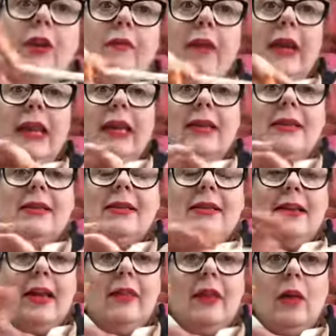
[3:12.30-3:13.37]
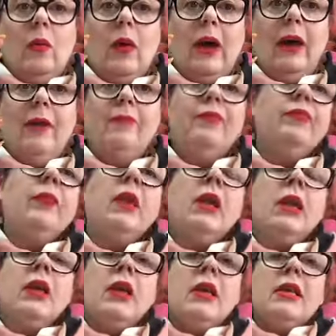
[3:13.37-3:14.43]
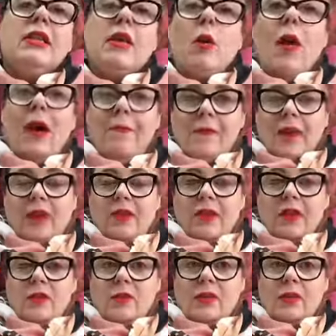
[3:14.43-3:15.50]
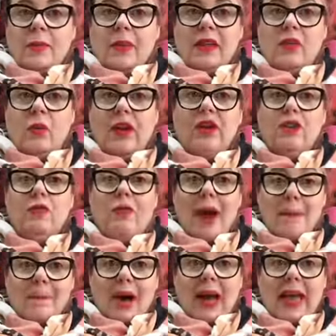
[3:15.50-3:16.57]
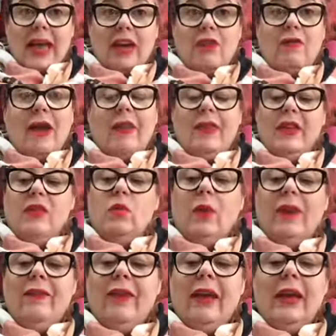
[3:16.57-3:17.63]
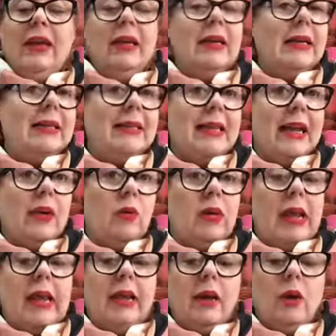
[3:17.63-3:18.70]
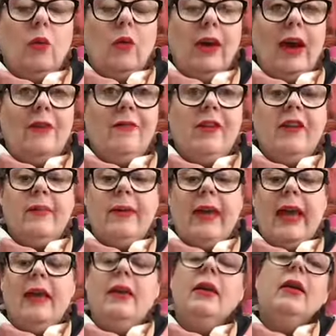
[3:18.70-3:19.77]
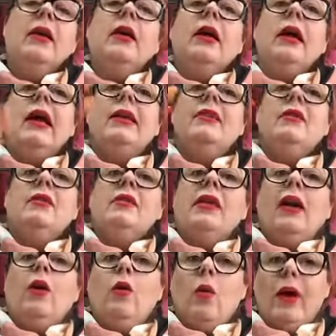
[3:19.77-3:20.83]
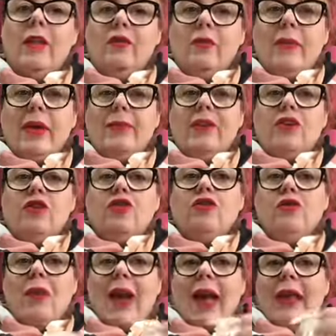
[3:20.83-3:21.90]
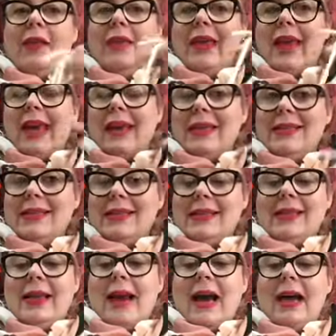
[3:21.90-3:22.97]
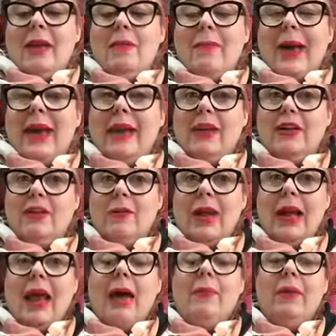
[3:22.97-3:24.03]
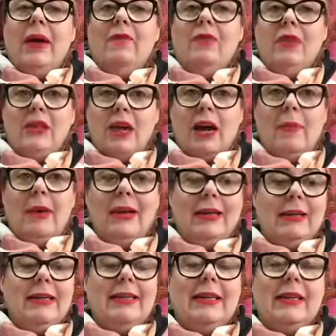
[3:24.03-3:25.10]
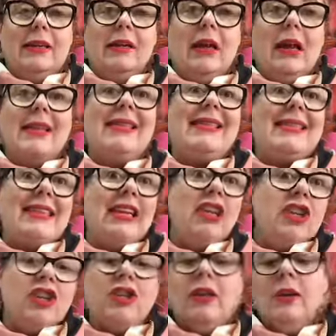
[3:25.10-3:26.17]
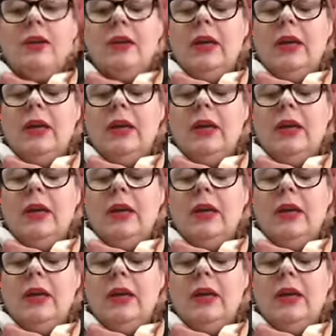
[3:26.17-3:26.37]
if I let it stay that way. So I found this was the best way to wrap my head around this weaving technique when I first began, as long as I always remembered to drag the excess yarn back into my lap every time I did a stitch,